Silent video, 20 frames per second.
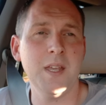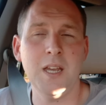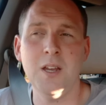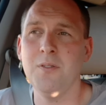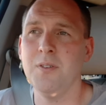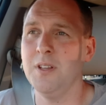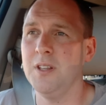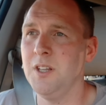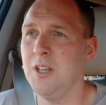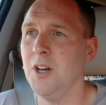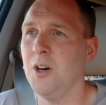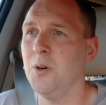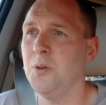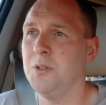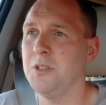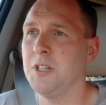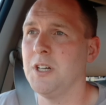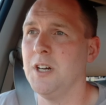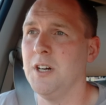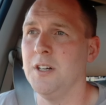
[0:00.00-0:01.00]
Even the
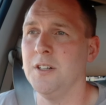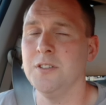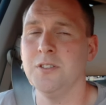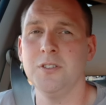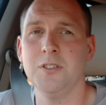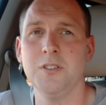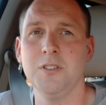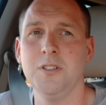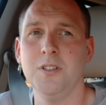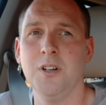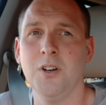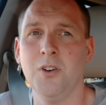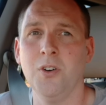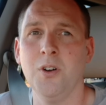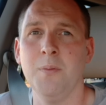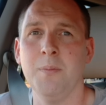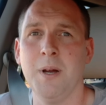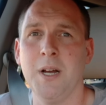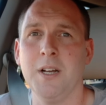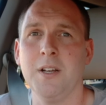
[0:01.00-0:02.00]
old cars
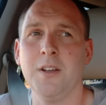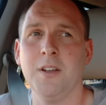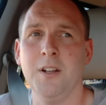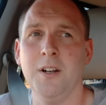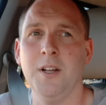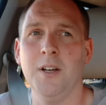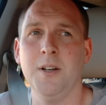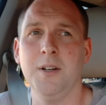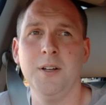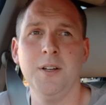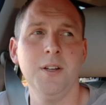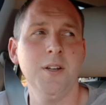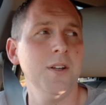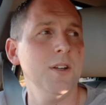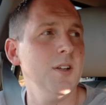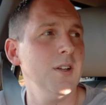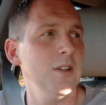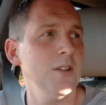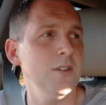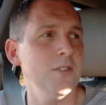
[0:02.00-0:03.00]
are immaculate.
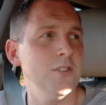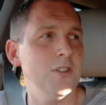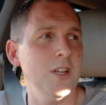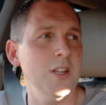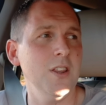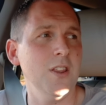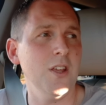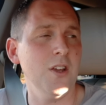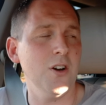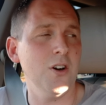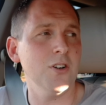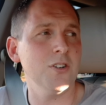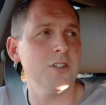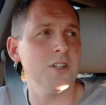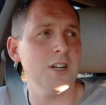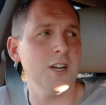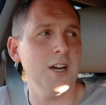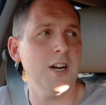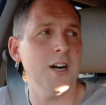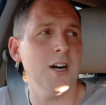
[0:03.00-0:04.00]
See, the odd
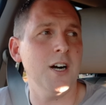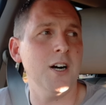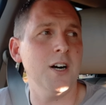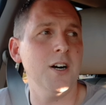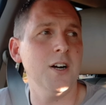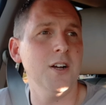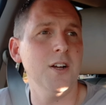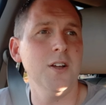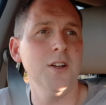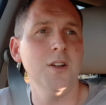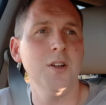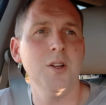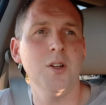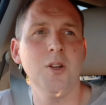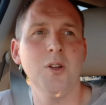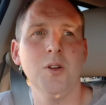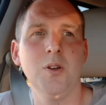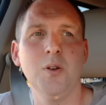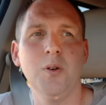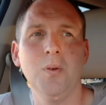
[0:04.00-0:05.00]
car
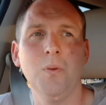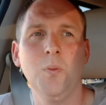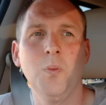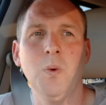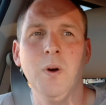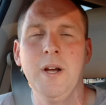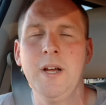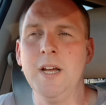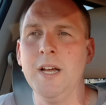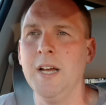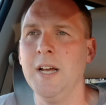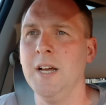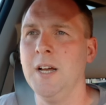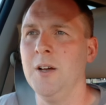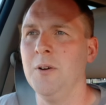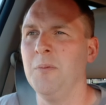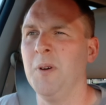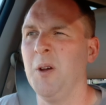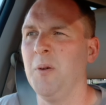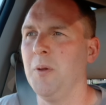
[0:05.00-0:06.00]

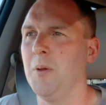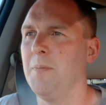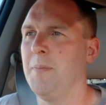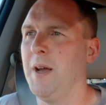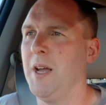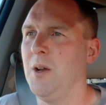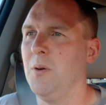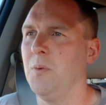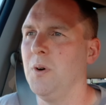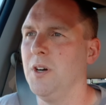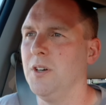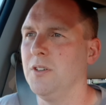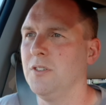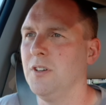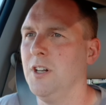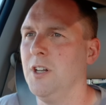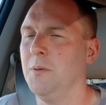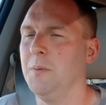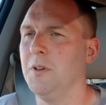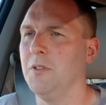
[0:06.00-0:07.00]
where maybe the
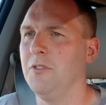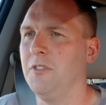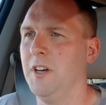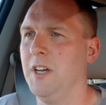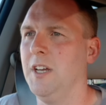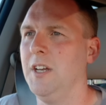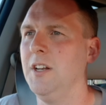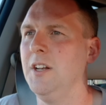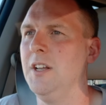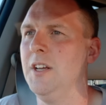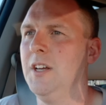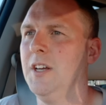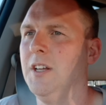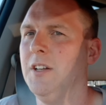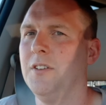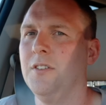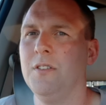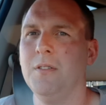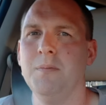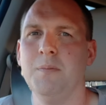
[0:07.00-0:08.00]
paintwork's a little bit
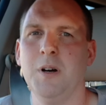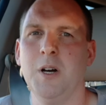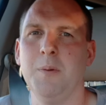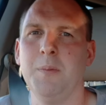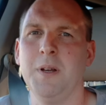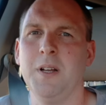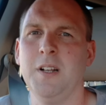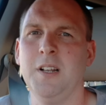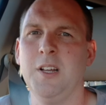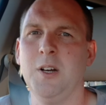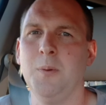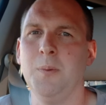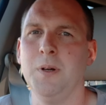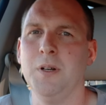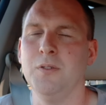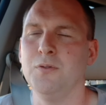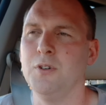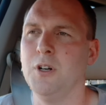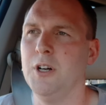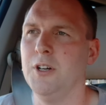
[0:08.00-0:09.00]
faded, might be a little
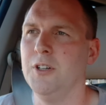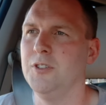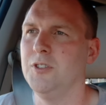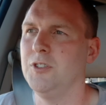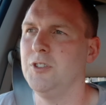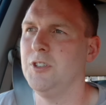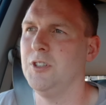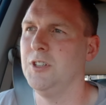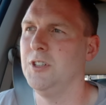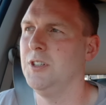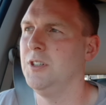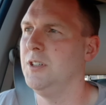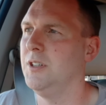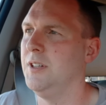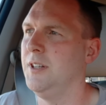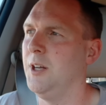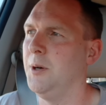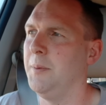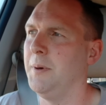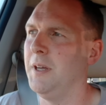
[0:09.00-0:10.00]
bit of rust,
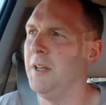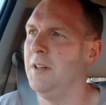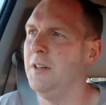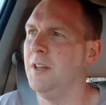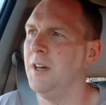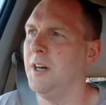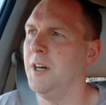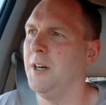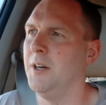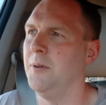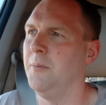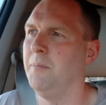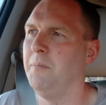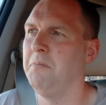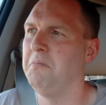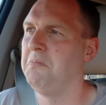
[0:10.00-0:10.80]
a little bit of dirt.